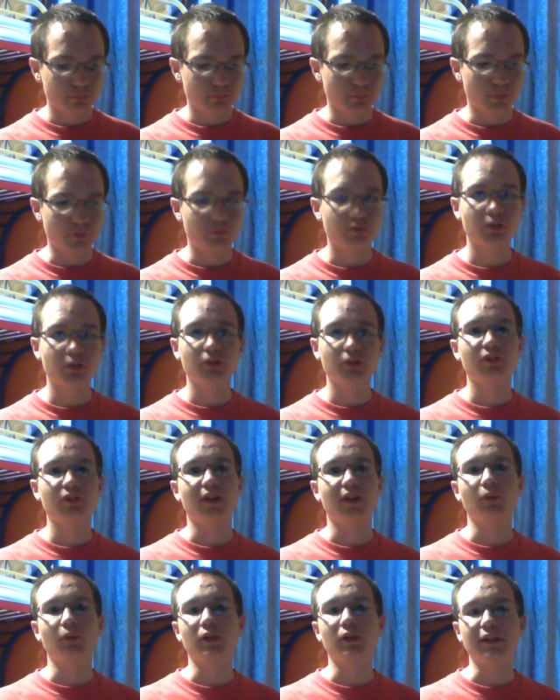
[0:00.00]
But first,
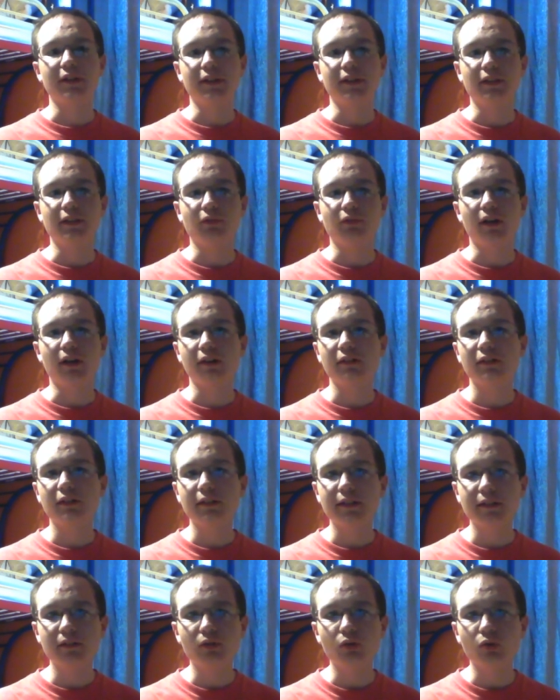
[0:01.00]
I want to give a
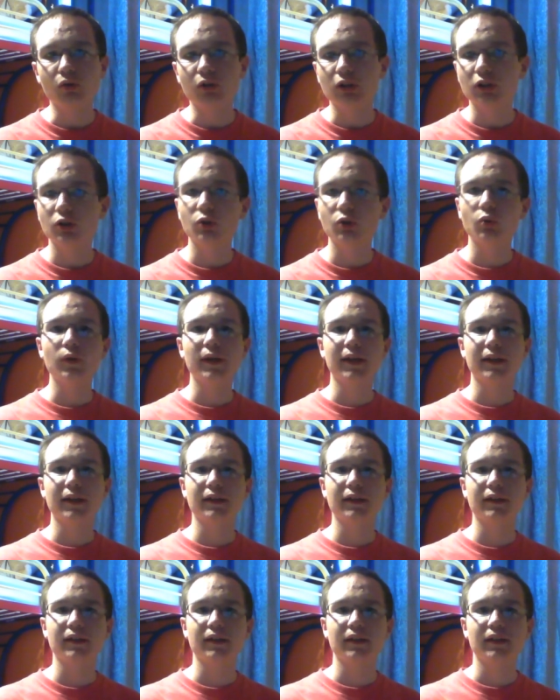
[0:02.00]
little
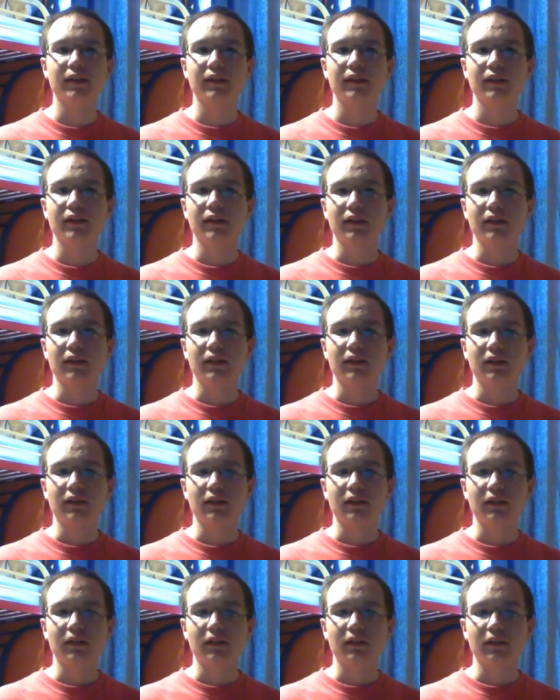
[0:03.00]
quick
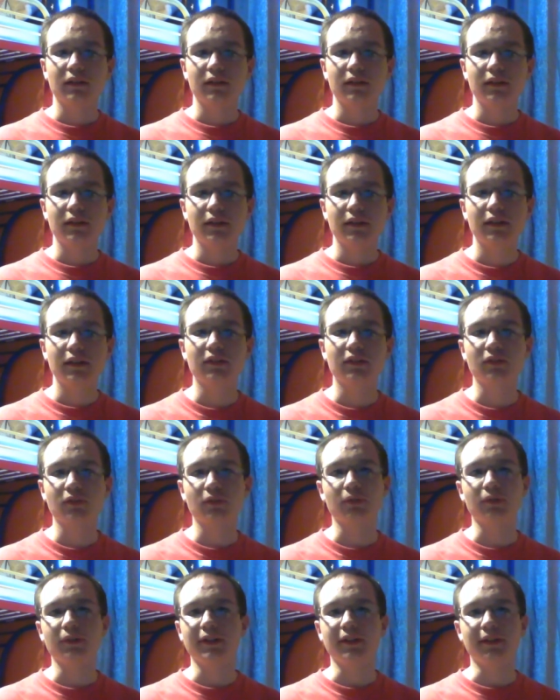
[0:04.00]

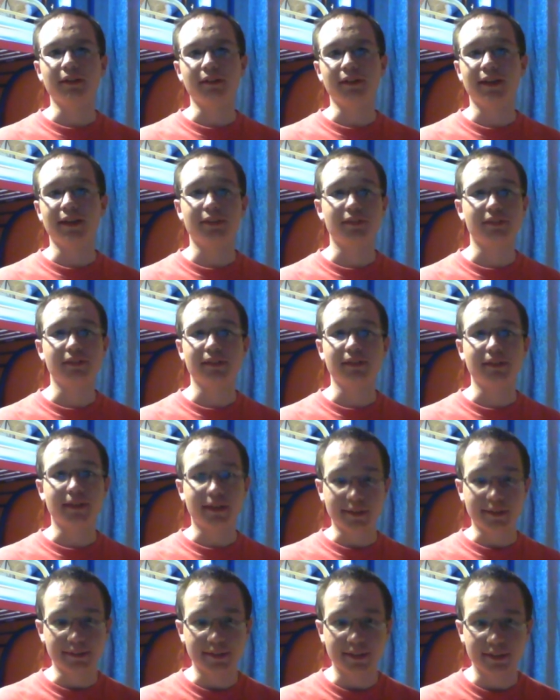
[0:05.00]
history lesson,
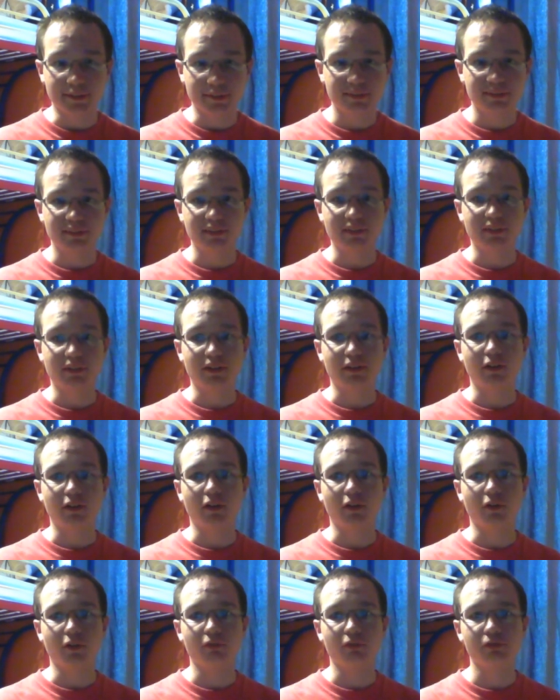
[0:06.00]
I guess,
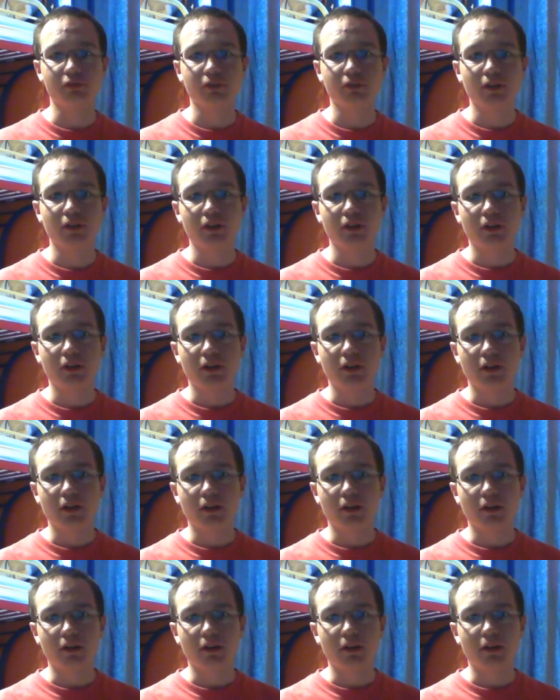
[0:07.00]
of
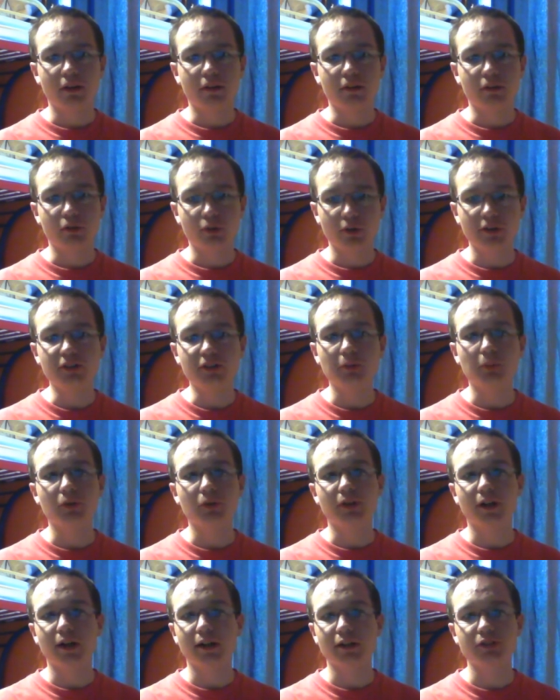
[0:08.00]
Crazy
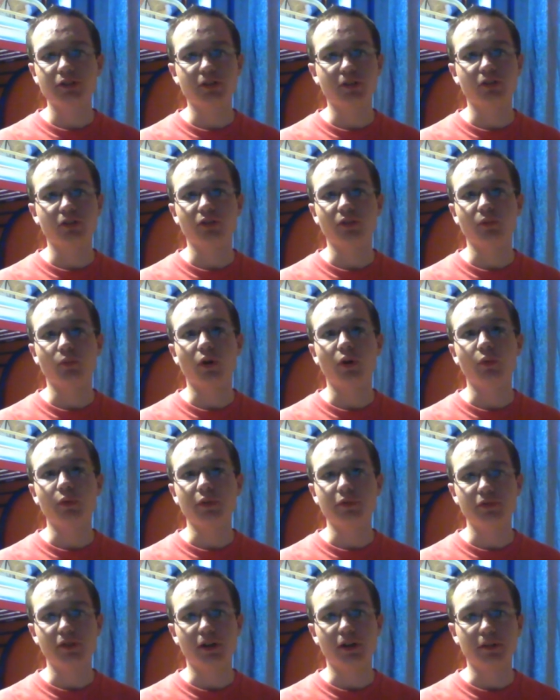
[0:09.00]
Productions and what
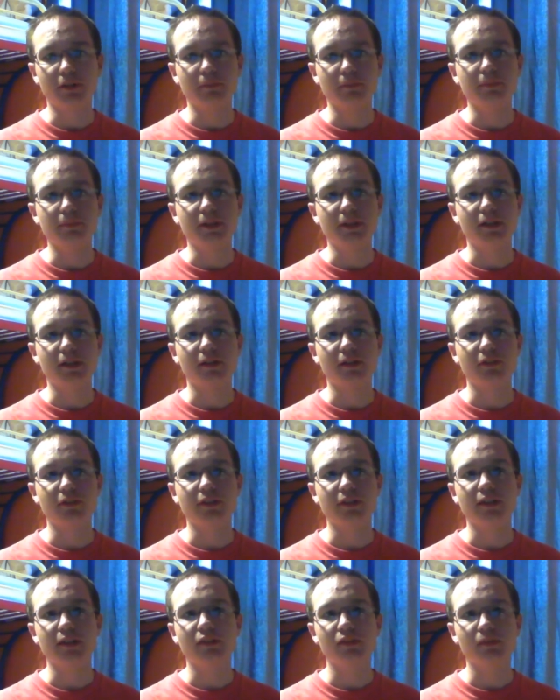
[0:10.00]
we've done,
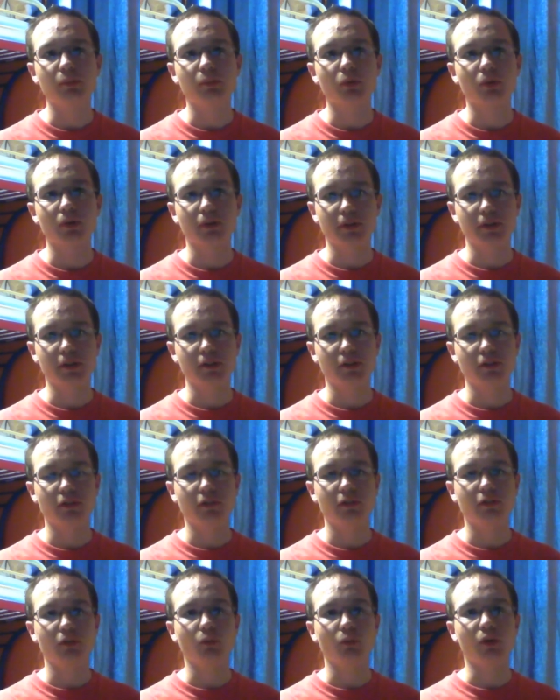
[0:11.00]
because it is important
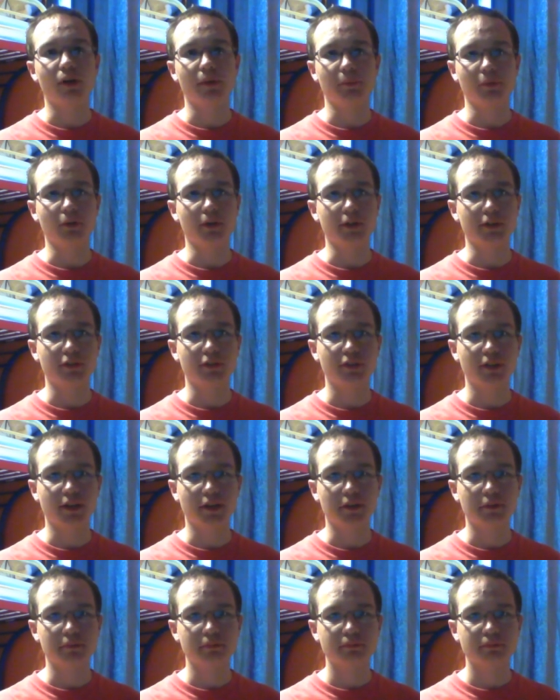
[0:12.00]
to what I'm going to
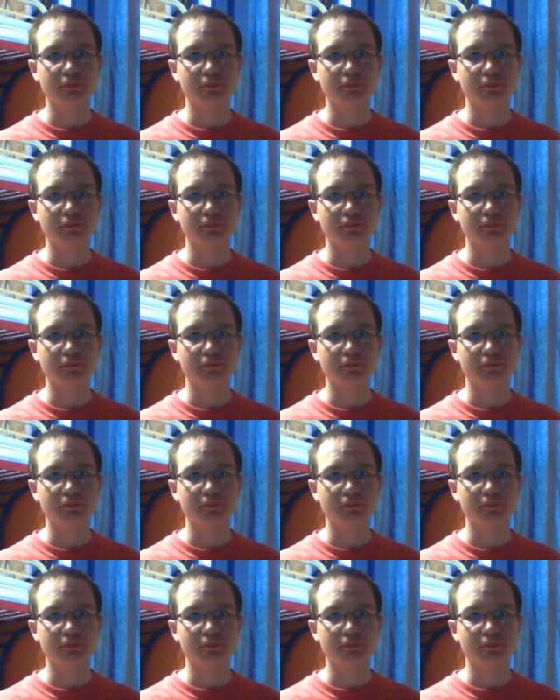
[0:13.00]
say.